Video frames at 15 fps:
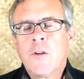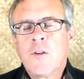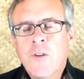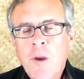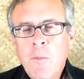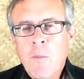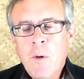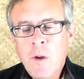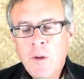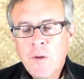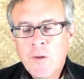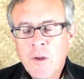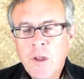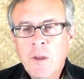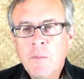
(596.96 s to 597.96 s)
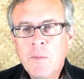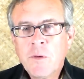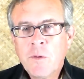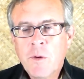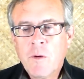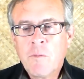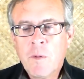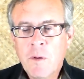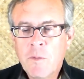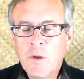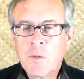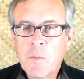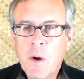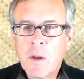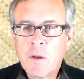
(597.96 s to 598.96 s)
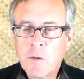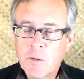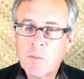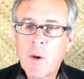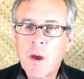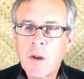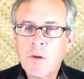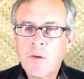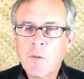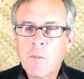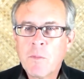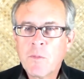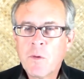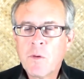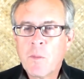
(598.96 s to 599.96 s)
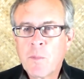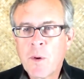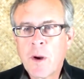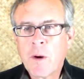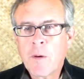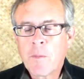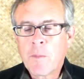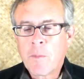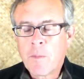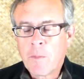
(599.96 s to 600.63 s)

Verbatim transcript: someone seems to have been respond, responded to, to the prayer.